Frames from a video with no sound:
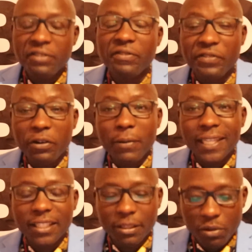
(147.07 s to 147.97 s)
4
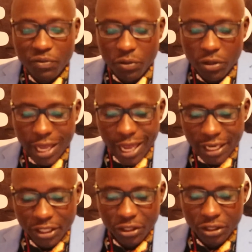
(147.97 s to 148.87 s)
months before the
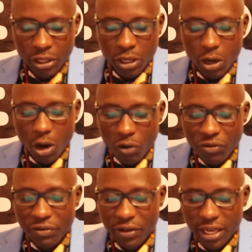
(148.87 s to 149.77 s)
end of
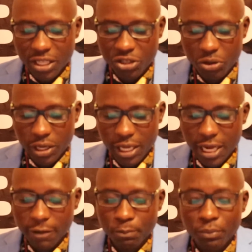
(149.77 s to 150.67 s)
the financial year.